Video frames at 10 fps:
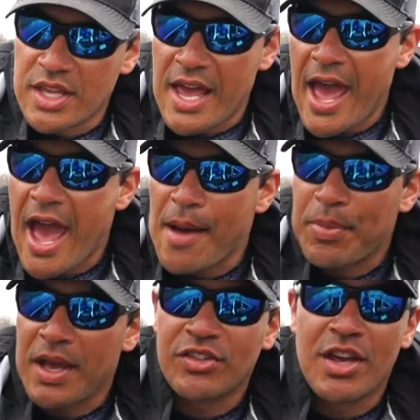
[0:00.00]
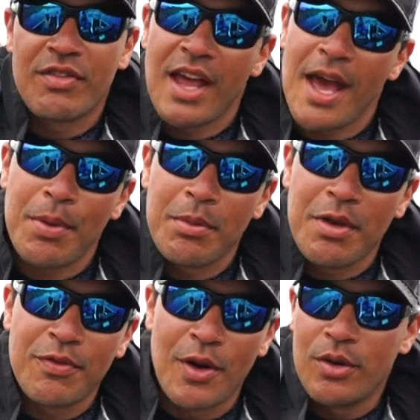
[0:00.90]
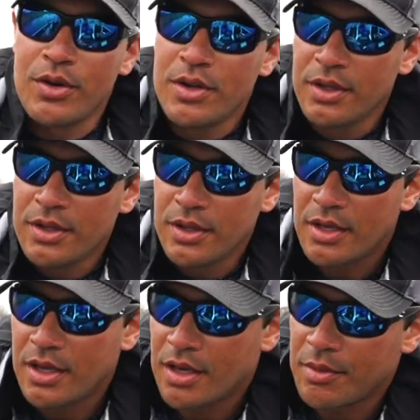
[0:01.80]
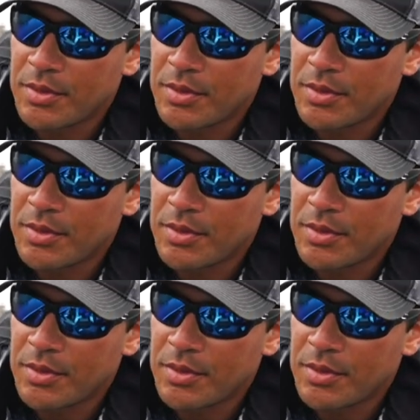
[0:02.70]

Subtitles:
the app. I actually have an app on my phone. I